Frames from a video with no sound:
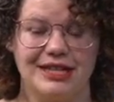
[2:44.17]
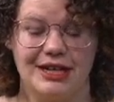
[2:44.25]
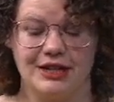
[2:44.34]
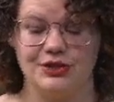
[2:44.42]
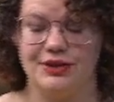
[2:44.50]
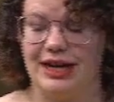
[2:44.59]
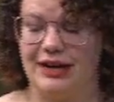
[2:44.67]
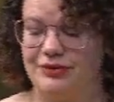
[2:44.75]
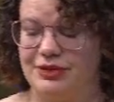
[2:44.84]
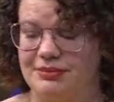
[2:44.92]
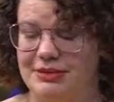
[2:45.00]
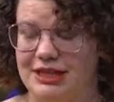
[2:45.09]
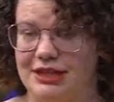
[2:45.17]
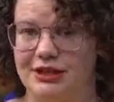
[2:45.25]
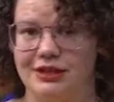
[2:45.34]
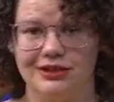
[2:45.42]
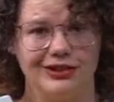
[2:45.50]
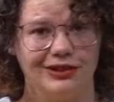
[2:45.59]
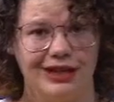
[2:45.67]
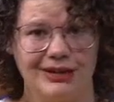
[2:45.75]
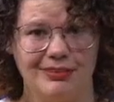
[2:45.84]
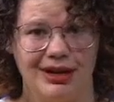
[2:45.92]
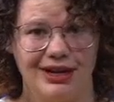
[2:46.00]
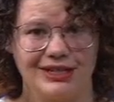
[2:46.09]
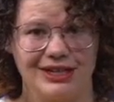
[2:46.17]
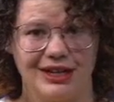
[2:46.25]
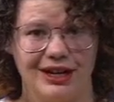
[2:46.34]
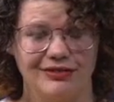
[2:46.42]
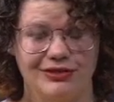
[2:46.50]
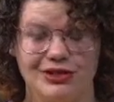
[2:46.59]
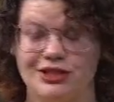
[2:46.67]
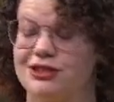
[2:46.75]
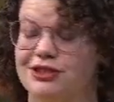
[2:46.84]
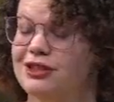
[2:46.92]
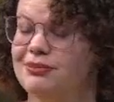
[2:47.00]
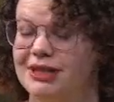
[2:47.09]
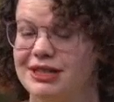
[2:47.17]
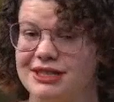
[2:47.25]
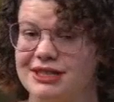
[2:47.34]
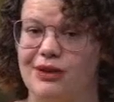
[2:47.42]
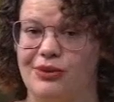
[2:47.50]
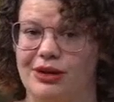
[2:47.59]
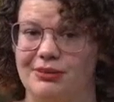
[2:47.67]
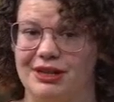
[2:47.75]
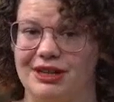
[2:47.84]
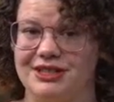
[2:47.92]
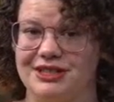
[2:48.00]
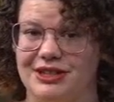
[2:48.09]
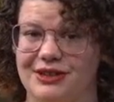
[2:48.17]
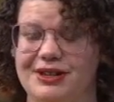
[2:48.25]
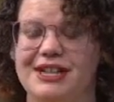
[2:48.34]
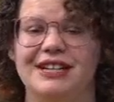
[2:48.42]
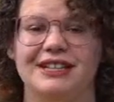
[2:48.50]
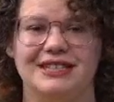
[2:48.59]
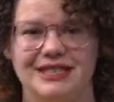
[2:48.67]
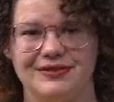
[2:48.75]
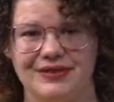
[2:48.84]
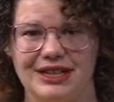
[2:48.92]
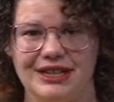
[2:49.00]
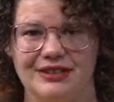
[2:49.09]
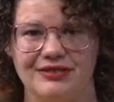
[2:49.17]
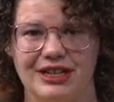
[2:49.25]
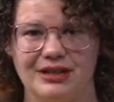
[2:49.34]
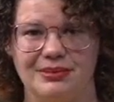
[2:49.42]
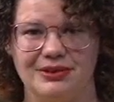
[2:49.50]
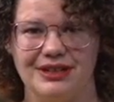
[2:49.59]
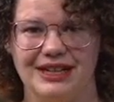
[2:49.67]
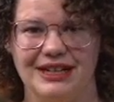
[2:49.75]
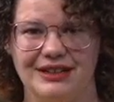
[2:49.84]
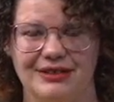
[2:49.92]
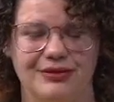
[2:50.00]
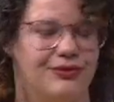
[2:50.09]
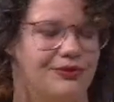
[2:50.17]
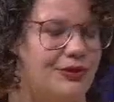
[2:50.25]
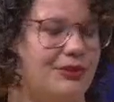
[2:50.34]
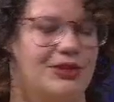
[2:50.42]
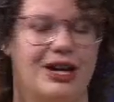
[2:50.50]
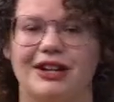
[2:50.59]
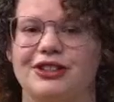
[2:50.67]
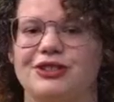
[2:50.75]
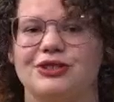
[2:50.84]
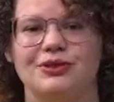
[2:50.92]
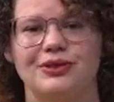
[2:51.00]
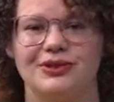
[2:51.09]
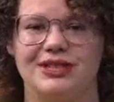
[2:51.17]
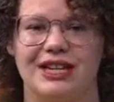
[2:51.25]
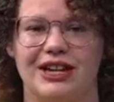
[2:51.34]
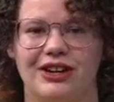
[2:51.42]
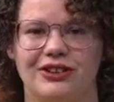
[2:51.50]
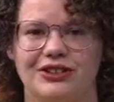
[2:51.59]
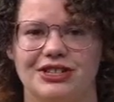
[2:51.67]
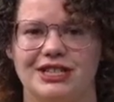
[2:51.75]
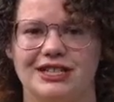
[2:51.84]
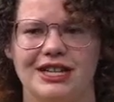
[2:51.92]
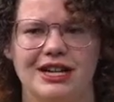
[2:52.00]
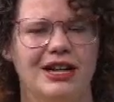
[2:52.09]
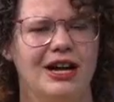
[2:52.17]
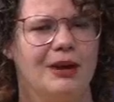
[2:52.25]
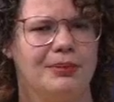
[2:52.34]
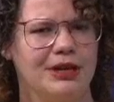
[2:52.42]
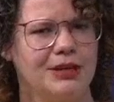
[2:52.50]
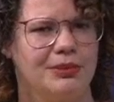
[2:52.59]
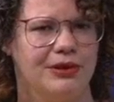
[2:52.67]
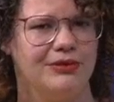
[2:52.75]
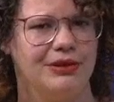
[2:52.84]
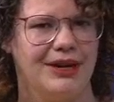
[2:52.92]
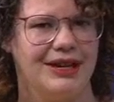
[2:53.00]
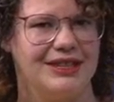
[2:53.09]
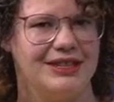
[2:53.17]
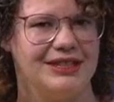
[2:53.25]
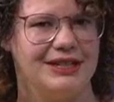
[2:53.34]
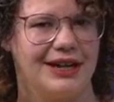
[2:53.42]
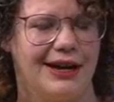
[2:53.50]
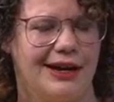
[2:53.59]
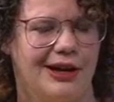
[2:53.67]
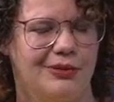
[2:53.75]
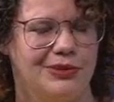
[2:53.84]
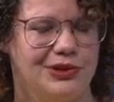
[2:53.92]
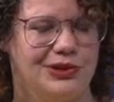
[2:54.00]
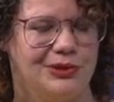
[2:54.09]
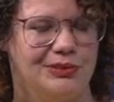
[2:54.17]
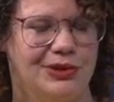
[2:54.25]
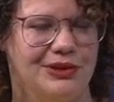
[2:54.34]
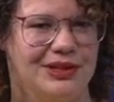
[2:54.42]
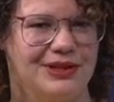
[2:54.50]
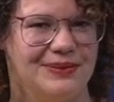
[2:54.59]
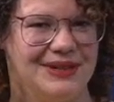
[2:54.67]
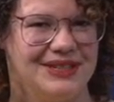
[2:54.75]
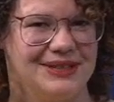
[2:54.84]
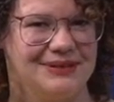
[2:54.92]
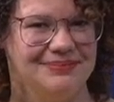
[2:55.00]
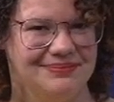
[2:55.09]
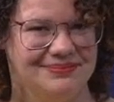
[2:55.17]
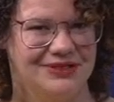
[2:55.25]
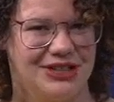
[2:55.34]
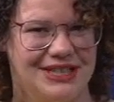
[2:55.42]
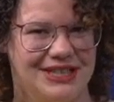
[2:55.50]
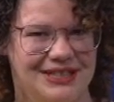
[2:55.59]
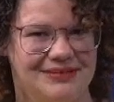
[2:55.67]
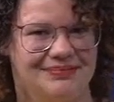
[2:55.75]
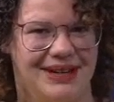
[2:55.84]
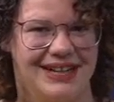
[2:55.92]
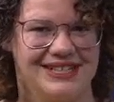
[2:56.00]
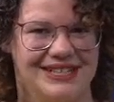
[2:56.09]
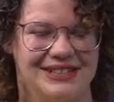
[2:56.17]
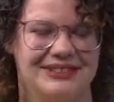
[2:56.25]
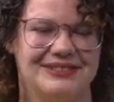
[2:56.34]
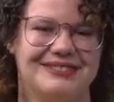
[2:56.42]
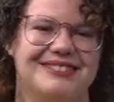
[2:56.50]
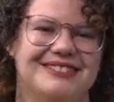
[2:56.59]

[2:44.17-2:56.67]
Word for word: And I do have with me here a little light box. I got it for just 30 bucks at Walmart. So this is very available and from talking to those psychologists, a pretty proven method to kind of help boost your mood this winter. Tracy, back to you.